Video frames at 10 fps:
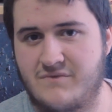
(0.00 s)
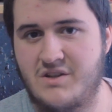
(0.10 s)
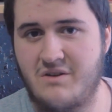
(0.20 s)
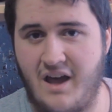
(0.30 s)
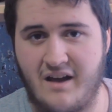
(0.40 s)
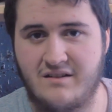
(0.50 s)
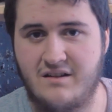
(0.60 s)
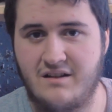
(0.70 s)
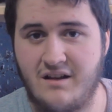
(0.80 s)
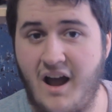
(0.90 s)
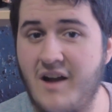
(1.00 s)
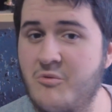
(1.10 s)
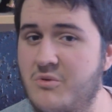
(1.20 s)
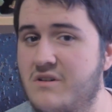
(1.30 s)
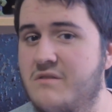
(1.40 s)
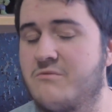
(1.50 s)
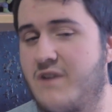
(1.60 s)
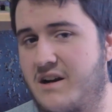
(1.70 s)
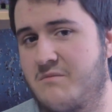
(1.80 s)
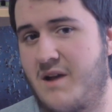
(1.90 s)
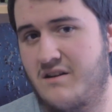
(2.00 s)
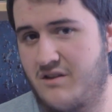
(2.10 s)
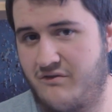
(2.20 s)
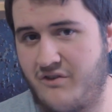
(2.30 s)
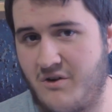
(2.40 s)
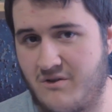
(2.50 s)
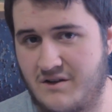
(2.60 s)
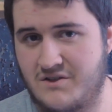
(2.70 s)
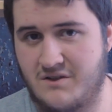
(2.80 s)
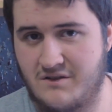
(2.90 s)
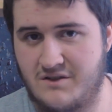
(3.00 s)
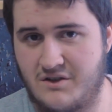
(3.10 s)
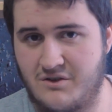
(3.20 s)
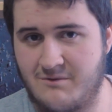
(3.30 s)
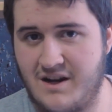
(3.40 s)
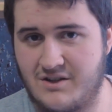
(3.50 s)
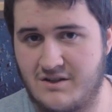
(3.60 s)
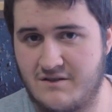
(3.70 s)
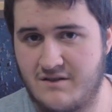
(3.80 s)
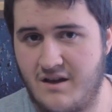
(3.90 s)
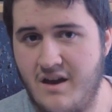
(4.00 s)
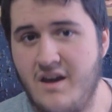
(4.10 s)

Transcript: So yeah, I would recommend the phone in certain situations.